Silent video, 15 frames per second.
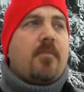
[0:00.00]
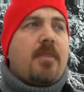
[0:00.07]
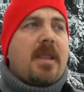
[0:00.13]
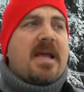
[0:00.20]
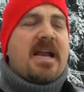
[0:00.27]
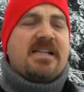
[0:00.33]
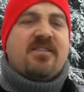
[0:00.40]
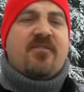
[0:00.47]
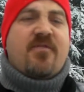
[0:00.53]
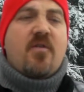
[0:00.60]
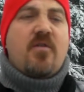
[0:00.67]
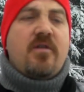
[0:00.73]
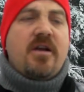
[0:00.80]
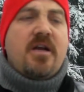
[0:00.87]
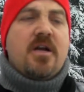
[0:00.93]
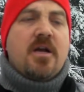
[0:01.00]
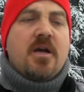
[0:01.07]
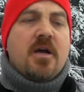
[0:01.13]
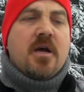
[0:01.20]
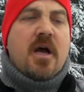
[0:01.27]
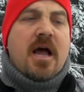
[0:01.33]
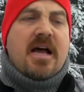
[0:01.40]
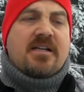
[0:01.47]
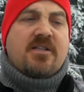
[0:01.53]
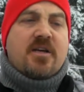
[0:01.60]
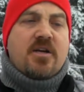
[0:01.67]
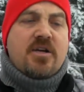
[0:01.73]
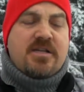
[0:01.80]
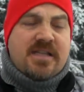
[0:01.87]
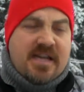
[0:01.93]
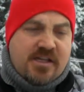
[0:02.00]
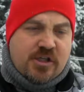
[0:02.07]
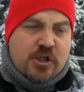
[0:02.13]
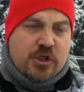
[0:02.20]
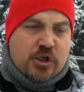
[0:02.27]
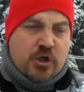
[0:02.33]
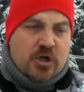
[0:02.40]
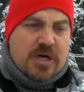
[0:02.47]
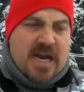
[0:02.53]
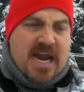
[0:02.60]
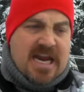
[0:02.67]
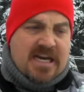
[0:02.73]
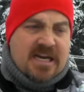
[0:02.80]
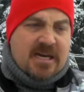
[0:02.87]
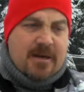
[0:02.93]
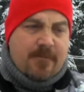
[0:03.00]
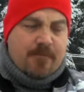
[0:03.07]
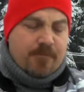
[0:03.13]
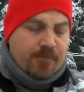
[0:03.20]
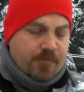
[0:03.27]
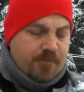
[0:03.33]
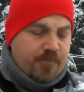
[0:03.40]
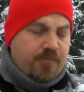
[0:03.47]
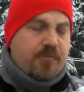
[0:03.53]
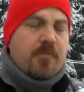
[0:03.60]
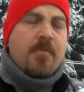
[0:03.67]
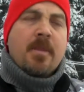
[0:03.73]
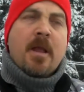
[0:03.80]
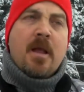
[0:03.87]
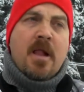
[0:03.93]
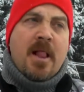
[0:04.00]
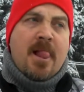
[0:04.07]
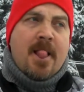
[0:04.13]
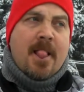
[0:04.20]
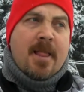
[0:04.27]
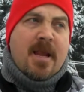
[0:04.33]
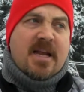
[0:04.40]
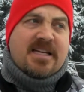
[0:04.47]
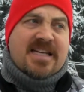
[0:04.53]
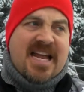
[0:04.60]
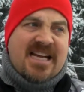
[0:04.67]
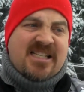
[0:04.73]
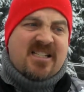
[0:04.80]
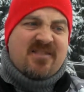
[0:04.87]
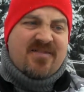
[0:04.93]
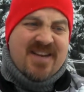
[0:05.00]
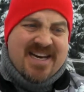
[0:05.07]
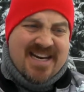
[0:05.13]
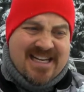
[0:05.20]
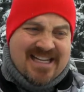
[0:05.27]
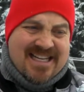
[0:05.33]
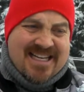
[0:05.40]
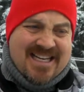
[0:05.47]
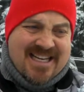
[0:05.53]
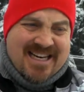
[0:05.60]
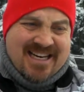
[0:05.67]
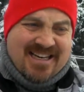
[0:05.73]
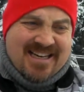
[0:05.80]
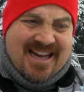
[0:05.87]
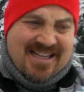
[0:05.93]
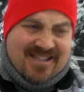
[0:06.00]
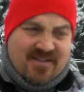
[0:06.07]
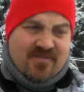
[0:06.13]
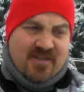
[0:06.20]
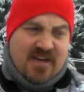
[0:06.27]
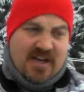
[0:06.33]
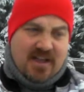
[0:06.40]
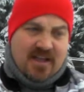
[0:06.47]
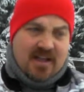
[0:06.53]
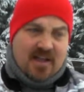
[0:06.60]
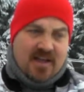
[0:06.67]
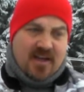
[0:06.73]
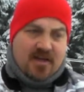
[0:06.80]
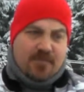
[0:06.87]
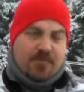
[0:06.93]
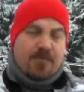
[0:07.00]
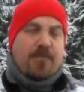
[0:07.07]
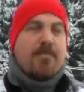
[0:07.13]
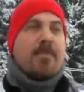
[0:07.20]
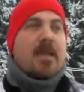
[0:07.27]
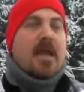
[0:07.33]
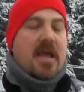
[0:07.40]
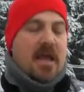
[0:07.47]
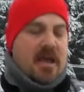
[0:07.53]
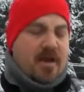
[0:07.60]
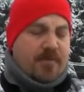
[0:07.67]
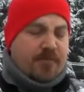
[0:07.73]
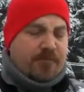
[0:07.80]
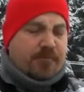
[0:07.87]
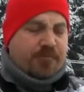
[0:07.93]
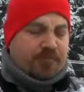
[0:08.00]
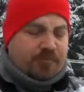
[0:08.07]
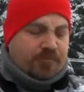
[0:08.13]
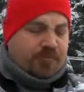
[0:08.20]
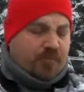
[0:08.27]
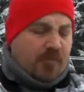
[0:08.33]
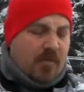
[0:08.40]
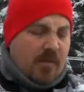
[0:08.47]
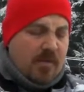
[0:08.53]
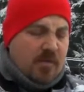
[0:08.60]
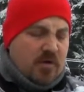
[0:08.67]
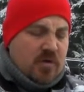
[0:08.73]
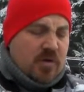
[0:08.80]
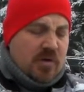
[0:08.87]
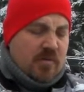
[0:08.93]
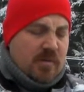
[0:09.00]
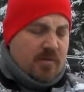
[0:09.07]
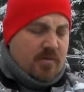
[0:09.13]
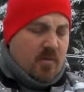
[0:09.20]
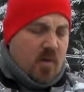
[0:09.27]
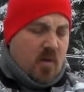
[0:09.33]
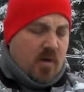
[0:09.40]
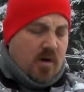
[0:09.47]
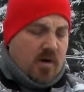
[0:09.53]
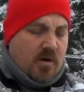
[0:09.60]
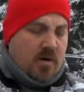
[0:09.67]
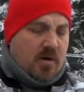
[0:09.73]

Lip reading: It has you can taste the sugar cane in it. You can taste the vanilla in it. It has some vanilla in it. And do a little bit more.